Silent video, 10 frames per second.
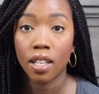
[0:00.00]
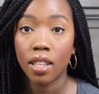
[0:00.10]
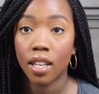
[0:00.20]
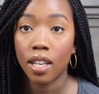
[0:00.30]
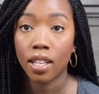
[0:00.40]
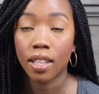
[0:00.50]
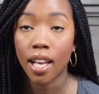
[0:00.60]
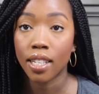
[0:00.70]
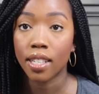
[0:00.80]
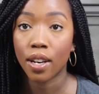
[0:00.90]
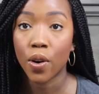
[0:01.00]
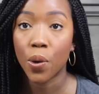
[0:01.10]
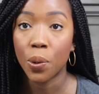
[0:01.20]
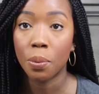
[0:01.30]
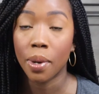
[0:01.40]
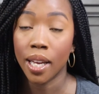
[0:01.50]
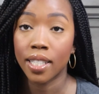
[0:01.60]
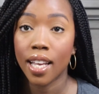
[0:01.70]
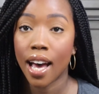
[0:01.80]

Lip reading: then that's like a whole mess.